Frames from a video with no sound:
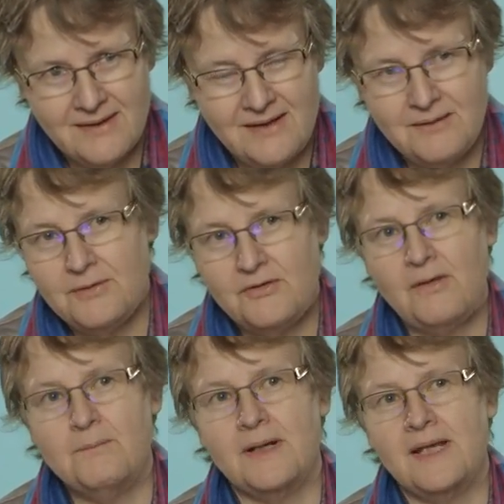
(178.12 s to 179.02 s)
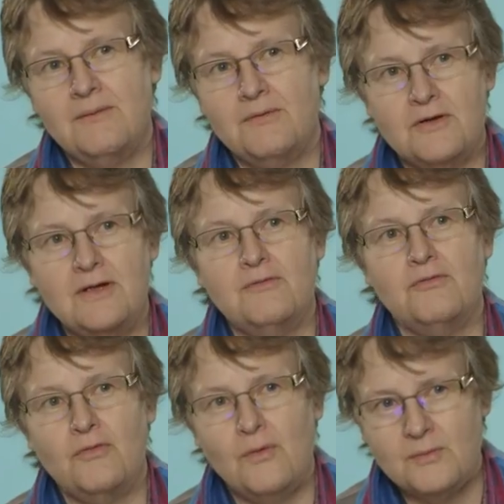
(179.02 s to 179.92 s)
And if you don't believe that an
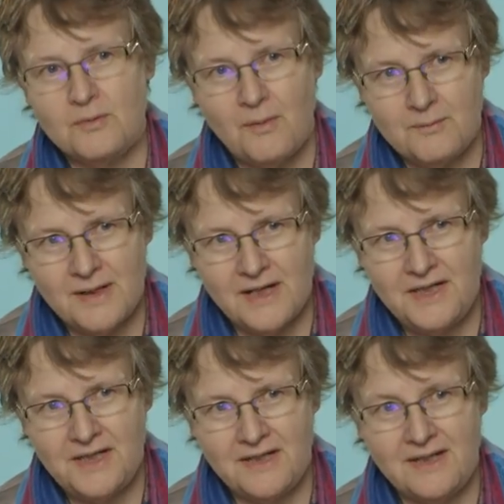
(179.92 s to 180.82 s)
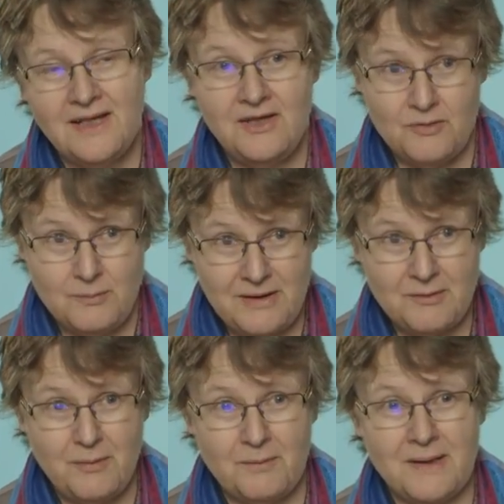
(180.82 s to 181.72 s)
informed population is a
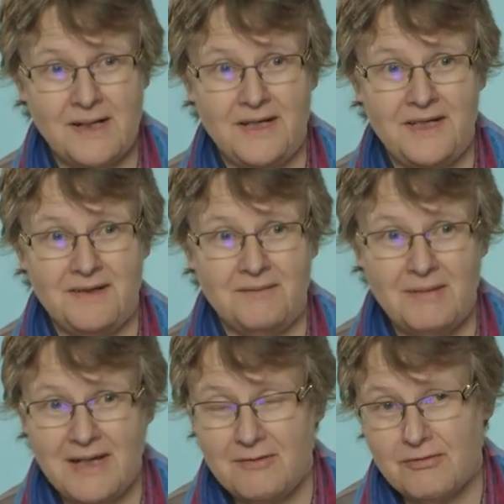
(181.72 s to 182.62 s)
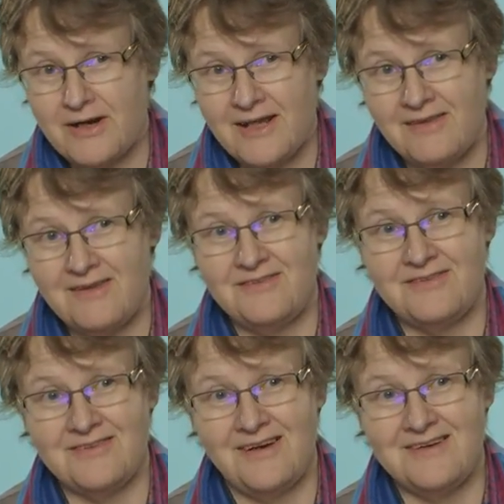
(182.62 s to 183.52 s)
better population, making for a healthier
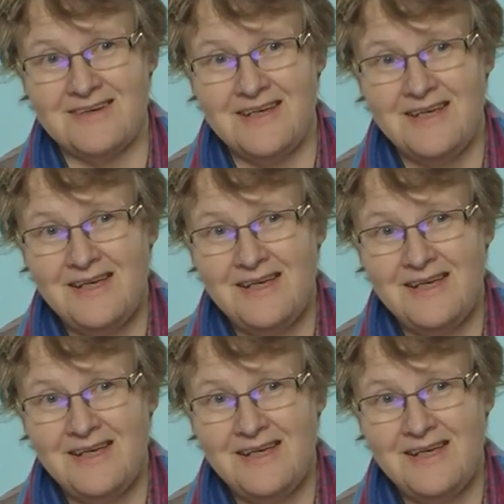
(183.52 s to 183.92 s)
society,